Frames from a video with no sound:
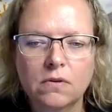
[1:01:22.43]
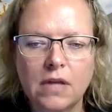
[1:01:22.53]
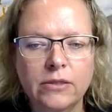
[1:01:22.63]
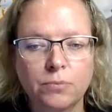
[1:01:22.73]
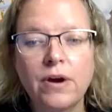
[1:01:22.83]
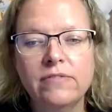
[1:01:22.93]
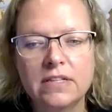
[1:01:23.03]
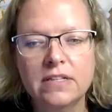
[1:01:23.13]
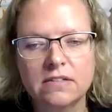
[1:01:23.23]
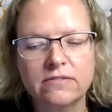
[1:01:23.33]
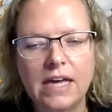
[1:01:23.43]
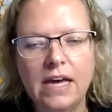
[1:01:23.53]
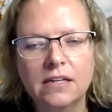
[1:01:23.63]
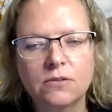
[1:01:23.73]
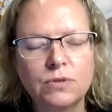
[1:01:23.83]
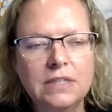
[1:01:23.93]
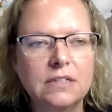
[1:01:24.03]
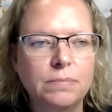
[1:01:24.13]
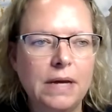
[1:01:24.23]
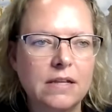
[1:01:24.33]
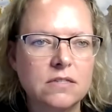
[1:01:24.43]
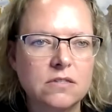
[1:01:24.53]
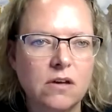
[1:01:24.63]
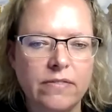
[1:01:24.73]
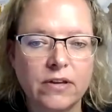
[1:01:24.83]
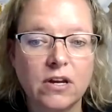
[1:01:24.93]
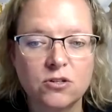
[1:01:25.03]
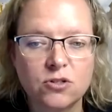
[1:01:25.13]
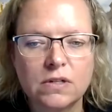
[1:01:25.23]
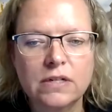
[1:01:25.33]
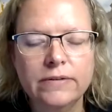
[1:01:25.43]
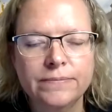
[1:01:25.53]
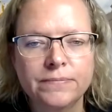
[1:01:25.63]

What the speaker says: and the prevalence of that. It really depends on the country.